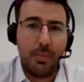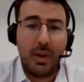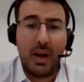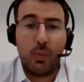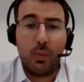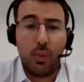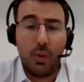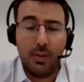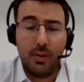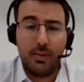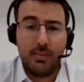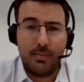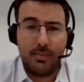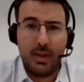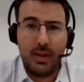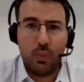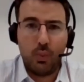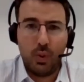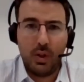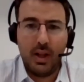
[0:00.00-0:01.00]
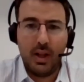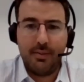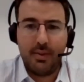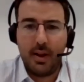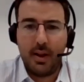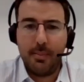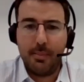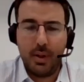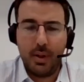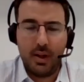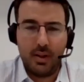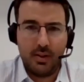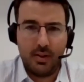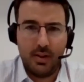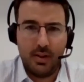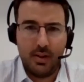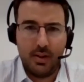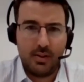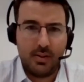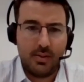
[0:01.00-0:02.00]
But it will have an impact.
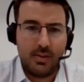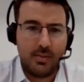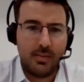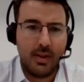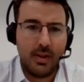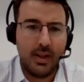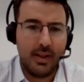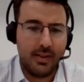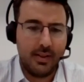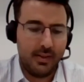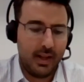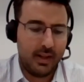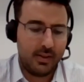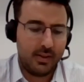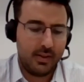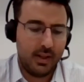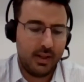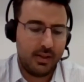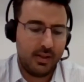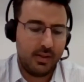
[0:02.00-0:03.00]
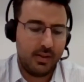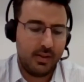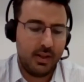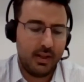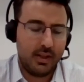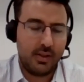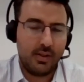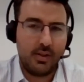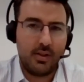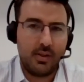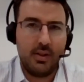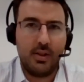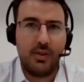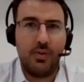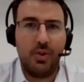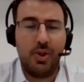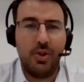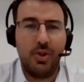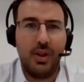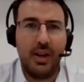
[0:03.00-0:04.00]
That's
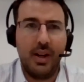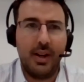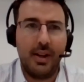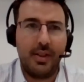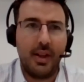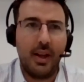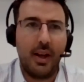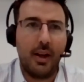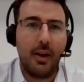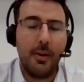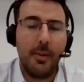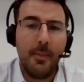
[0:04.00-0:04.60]
for sure. And I think